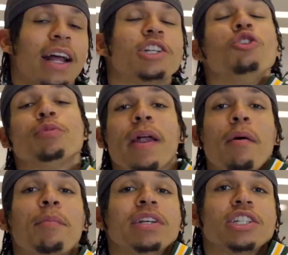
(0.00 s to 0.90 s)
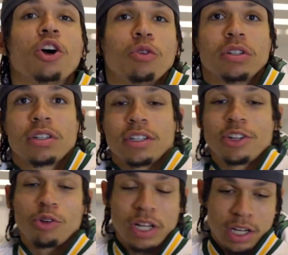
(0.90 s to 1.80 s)
At the two spot, I'm gonna put Stokes.
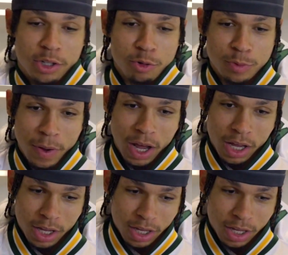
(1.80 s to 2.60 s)
Stokes at the two spot.